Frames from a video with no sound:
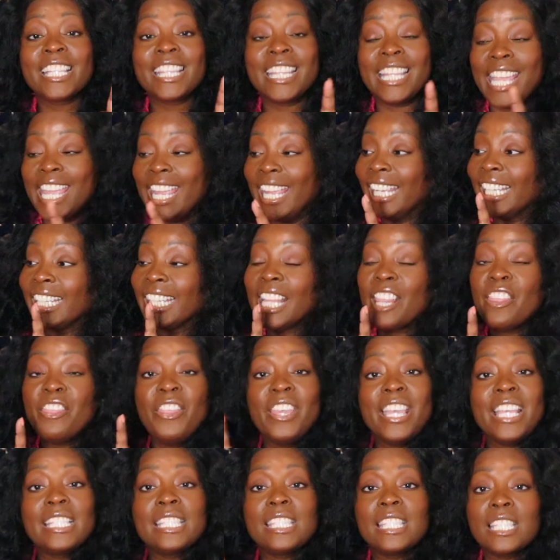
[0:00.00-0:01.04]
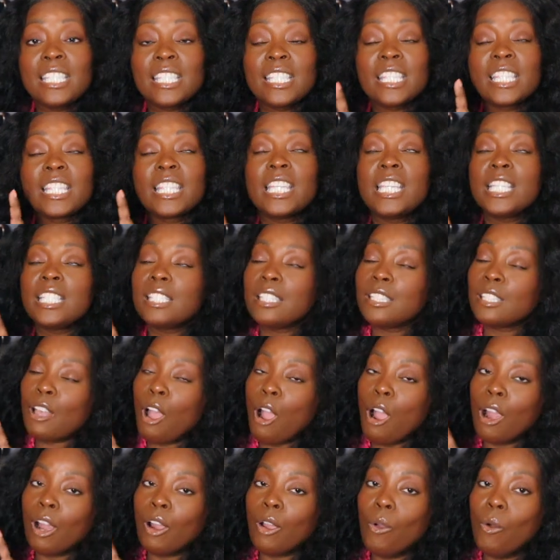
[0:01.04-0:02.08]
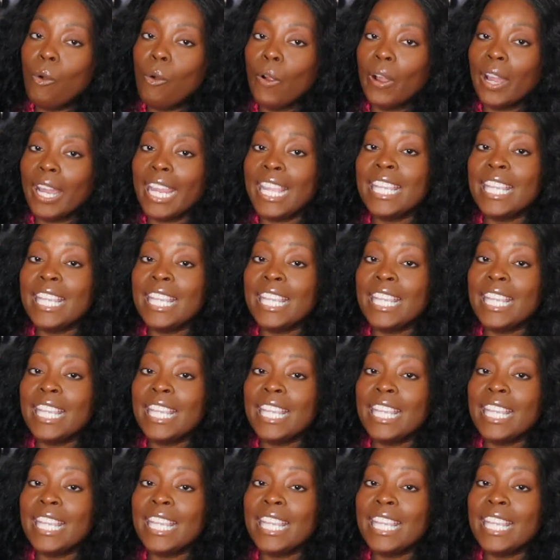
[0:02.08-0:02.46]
the thing. This is this is hardcore.